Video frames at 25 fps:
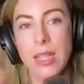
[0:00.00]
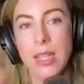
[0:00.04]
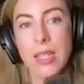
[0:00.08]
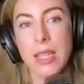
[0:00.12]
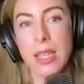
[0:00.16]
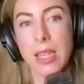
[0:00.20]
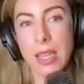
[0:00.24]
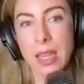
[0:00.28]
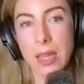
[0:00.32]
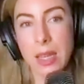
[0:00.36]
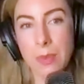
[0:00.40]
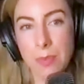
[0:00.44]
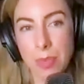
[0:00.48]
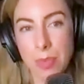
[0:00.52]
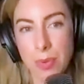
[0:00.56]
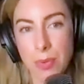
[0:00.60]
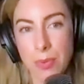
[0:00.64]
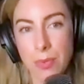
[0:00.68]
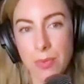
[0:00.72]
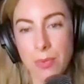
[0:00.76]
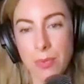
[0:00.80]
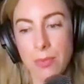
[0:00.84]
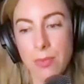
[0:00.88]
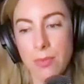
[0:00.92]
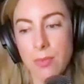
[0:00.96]
keep
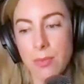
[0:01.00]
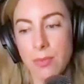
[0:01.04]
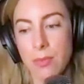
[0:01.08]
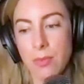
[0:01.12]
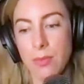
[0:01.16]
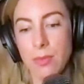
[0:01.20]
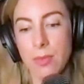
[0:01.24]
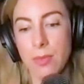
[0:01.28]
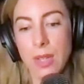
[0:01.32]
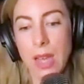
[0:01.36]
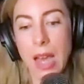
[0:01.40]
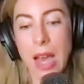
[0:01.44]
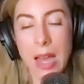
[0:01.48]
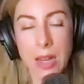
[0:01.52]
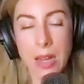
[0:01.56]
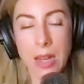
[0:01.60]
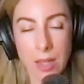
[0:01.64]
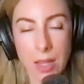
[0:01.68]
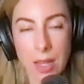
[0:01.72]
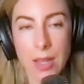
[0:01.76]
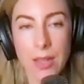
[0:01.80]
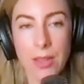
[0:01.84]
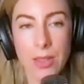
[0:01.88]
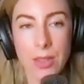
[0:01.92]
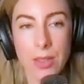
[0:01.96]
kind of
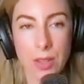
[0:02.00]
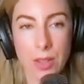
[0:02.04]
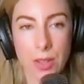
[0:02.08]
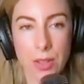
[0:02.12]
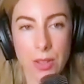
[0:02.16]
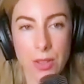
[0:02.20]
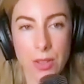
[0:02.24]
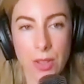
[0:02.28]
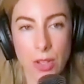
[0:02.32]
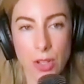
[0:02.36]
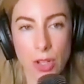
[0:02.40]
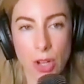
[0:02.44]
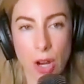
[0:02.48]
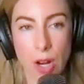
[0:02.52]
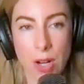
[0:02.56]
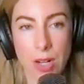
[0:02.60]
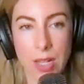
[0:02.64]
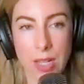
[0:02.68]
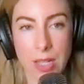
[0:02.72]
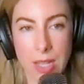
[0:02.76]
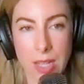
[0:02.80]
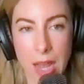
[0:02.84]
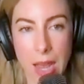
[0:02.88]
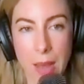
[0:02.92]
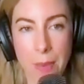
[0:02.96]
like the
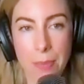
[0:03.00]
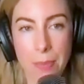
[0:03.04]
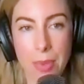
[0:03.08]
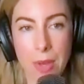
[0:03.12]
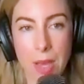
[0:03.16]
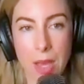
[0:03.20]
Johnny Depp